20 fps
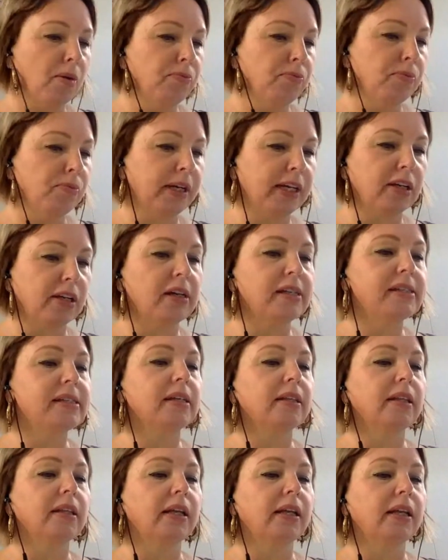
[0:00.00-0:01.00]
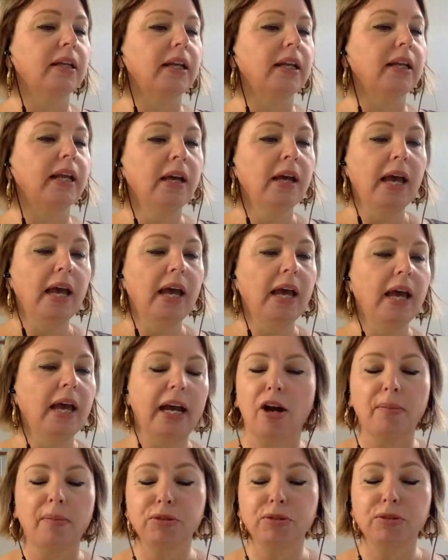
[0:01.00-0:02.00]
recognizing that
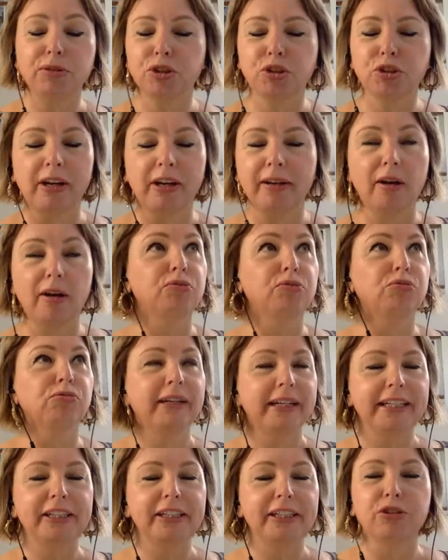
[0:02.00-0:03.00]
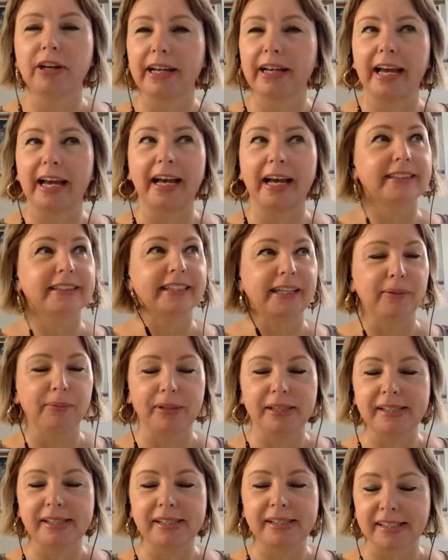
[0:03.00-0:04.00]
I'm really trying hard to
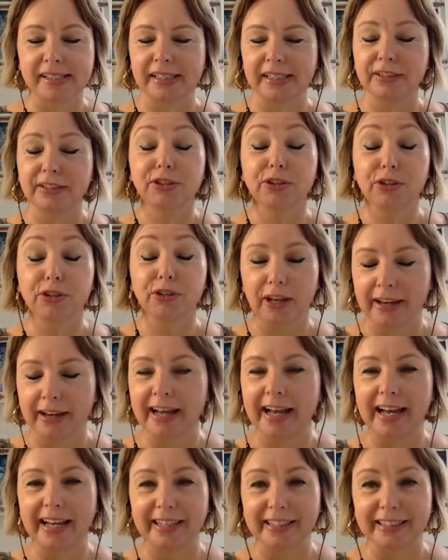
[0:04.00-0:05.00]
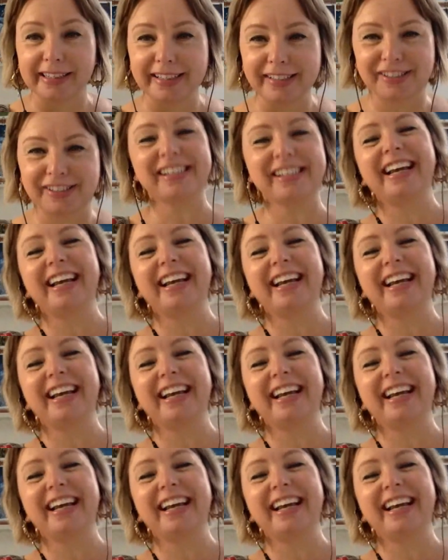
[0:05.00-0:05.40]
keep this succinct. Do you know how hard it is?